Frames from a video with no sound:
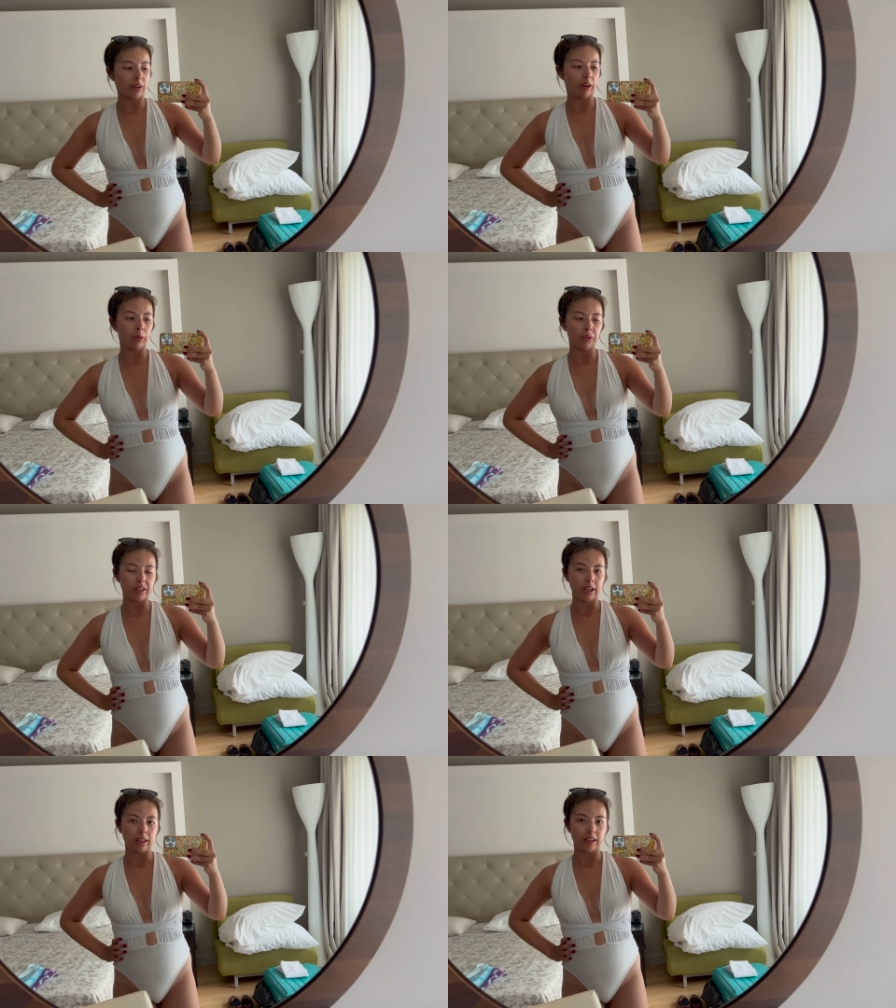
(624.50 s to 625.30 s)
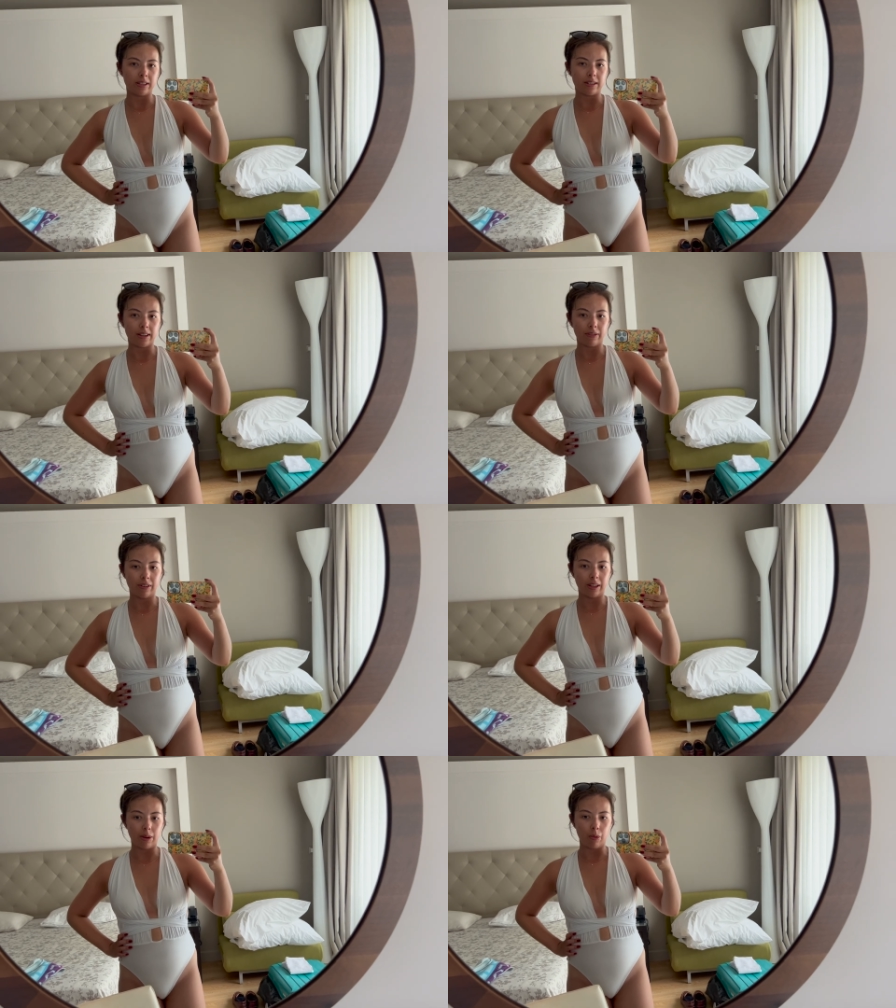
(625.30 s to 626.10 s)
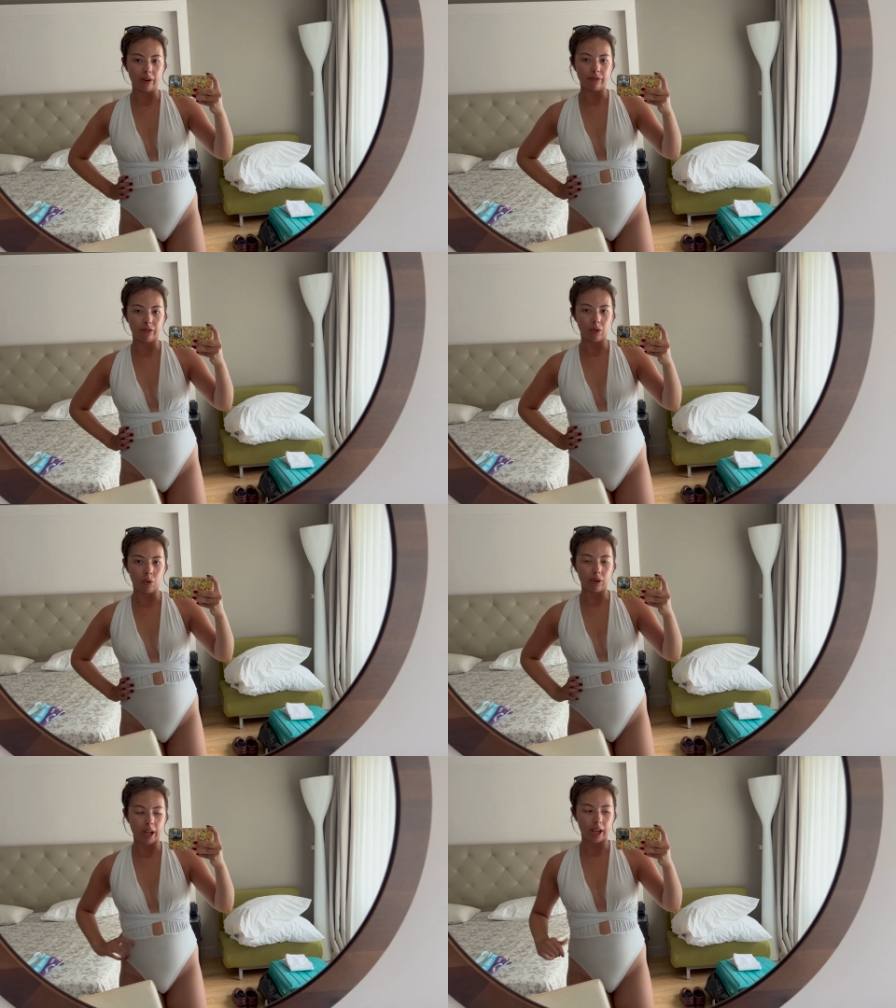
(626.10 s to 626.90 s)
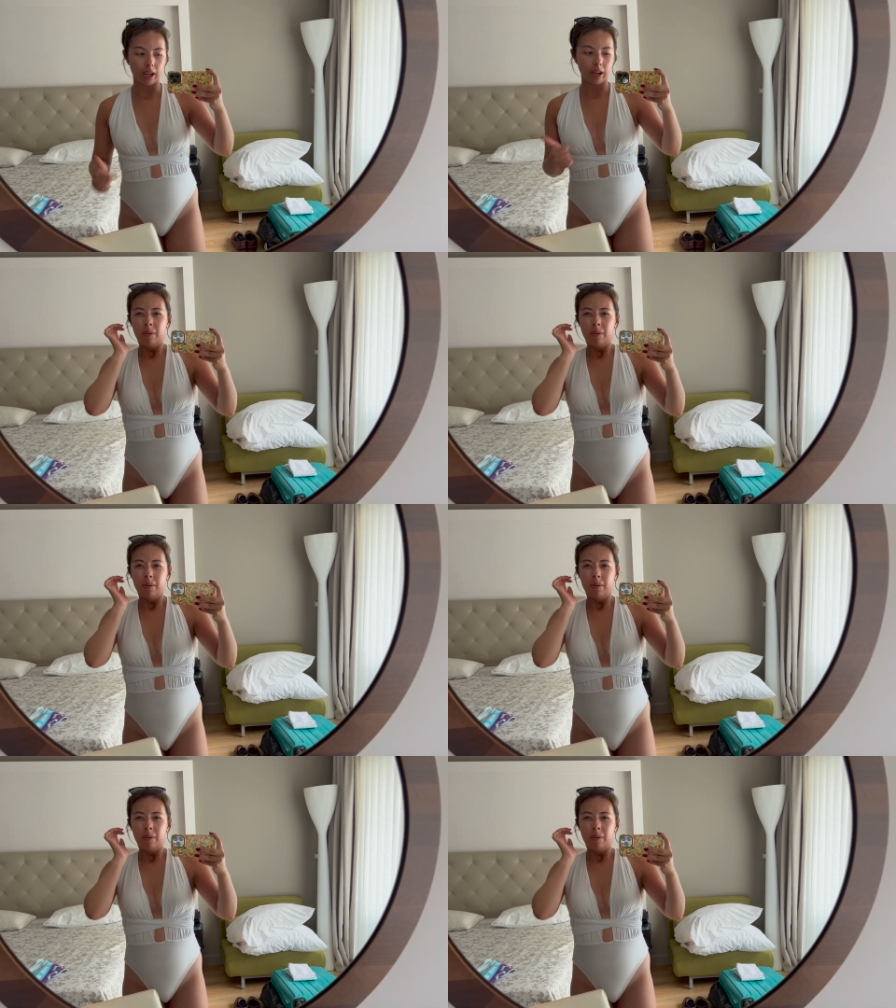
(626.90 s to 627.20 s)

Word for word: I would say that this is definitely one for like,